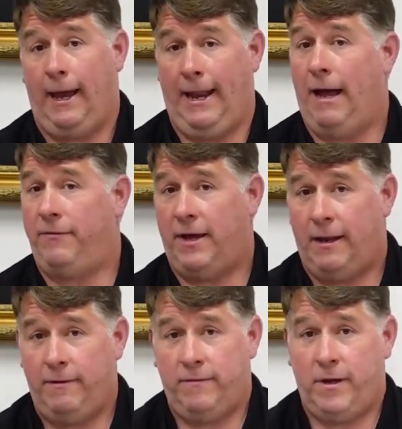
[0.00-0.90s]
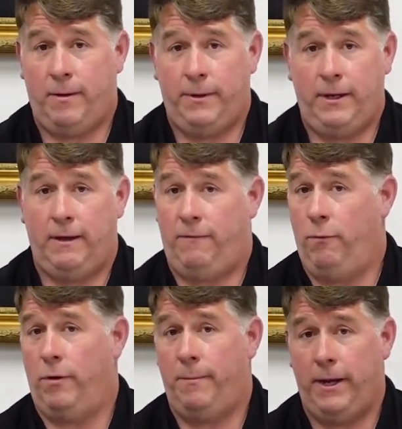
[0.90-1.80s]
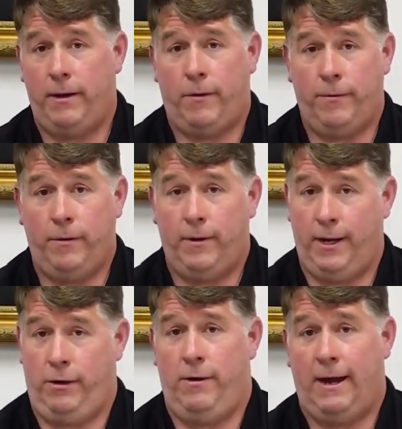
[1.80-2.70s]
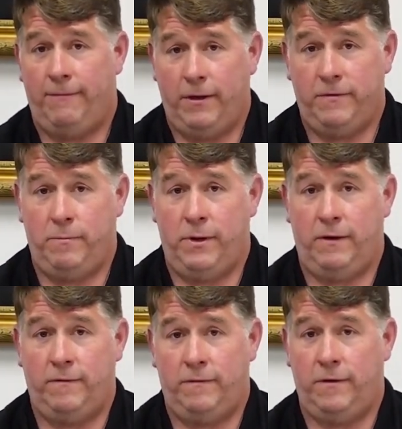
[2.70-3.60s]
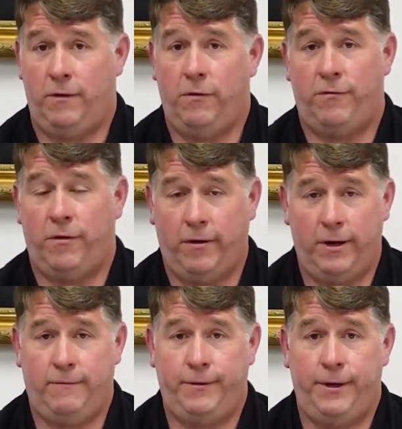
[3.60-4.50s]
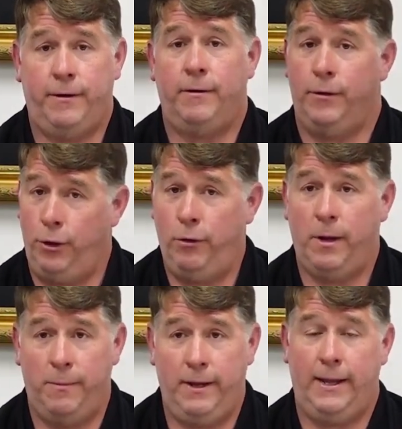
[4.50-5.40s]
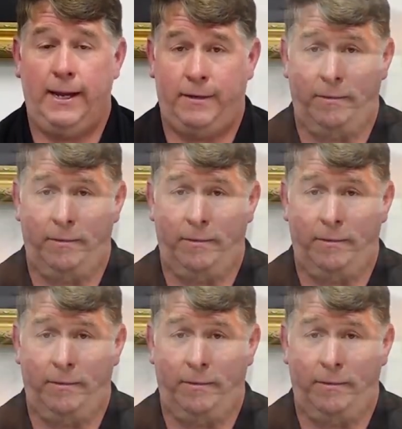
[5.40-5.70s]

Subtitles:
And outside of this company, if you want to be an owner and you have those ambitions and you're a strong enough leader, you can be that